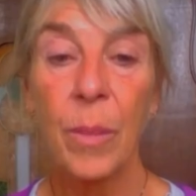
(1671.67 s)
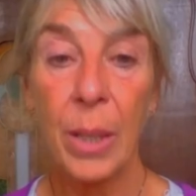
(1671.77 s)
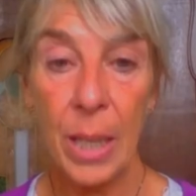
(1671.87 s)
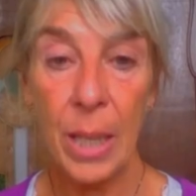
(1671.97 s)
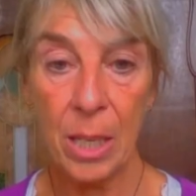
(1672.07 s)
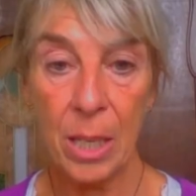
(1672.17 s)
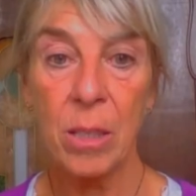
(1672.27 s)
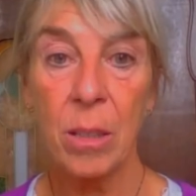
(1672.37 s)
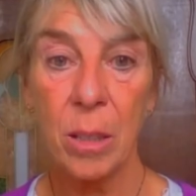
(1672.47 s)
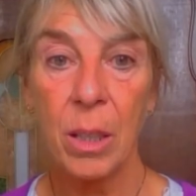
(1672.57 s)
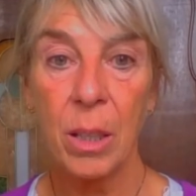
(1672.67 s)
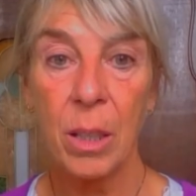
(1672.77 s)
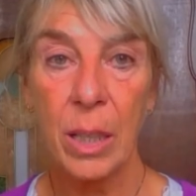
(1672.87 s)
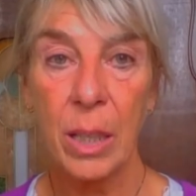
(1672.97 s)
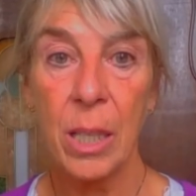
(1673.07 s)
Yes.
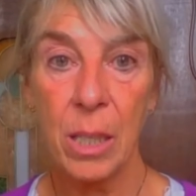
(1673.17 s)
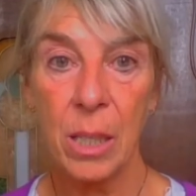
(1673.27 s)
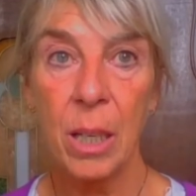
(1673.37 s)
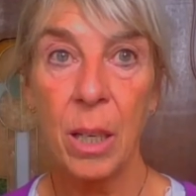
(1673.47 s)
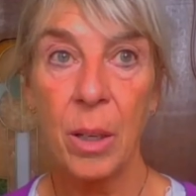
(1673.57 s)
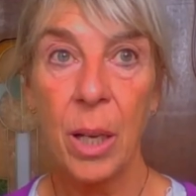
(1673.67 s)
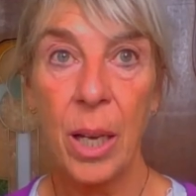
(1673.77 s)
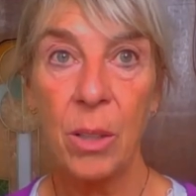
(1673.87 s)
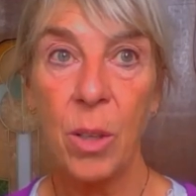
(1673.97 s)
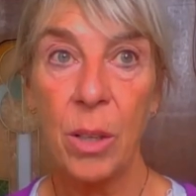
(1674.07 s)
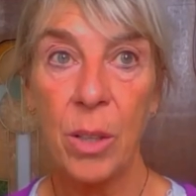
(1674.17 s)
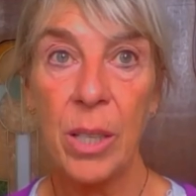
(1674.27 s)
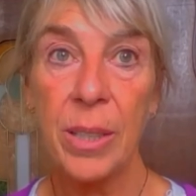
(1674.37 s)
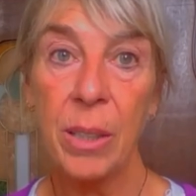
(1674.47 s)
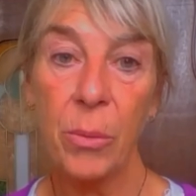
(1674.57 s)
And they're
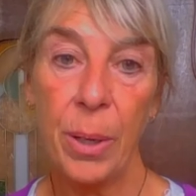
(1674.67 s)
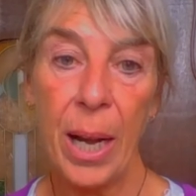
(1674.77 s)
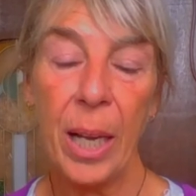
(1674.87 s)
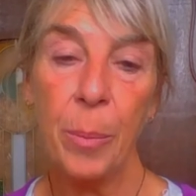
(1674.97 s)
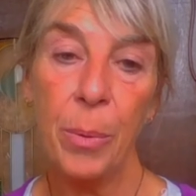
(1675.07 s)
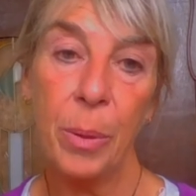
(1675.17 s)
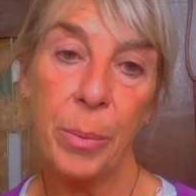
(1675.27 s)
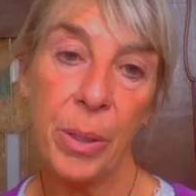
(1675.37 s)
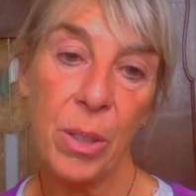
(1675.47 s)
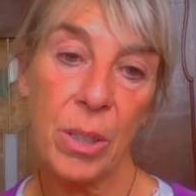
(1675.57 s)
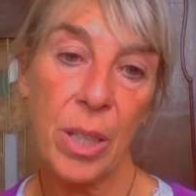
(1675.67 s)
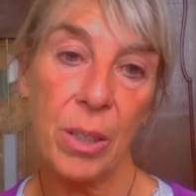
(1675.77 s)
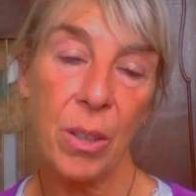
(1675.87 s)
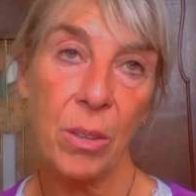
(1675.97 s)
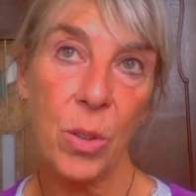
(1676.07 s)
still reliable because they're
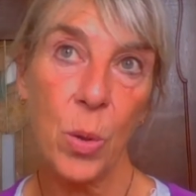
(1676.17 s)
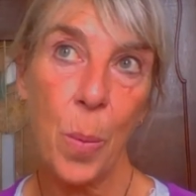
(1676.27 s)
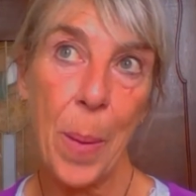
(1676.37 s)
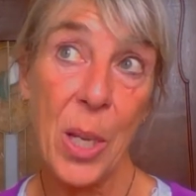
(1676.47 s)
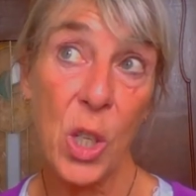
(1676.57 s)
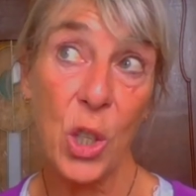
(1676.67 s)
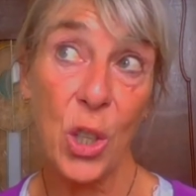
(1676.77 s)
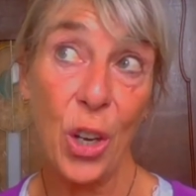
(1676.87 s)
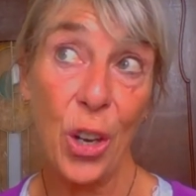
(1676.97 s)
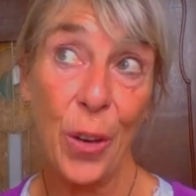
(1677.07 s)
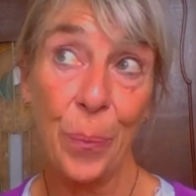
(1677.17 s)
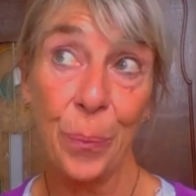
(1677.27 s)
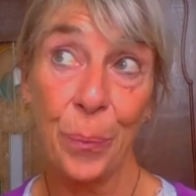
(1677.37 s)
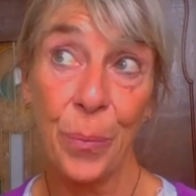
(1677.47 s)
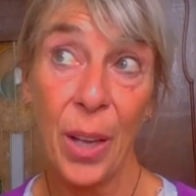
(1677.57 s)
not so much the
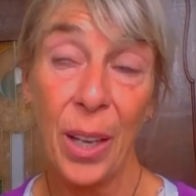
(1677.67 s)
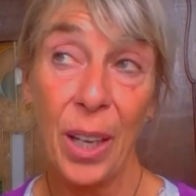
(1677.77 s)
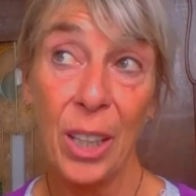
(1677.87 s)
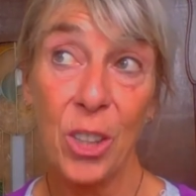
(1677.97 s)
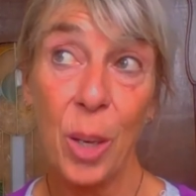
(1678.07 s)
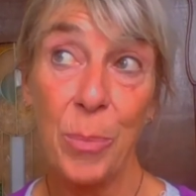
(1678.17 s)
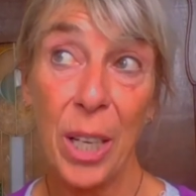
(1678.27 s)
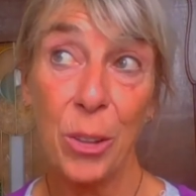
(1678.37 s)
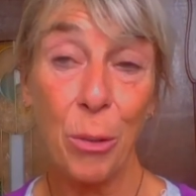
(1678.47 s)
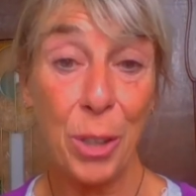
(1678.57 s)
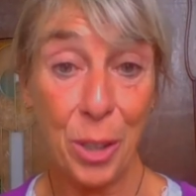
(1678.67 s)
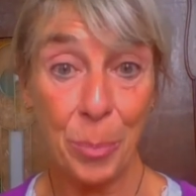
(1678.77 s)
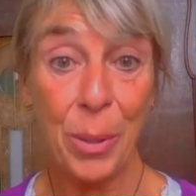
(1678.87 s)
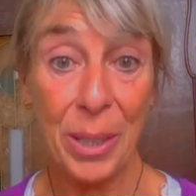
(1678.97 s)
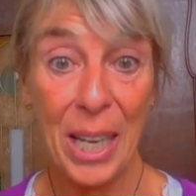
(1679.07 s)
subject of
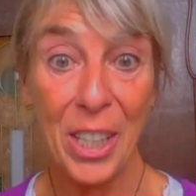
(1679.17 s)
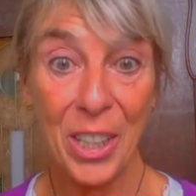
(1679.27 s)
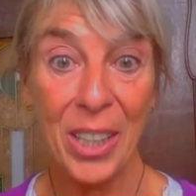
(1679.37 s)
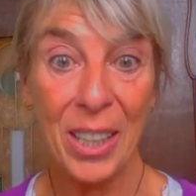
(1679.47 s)
interpretation,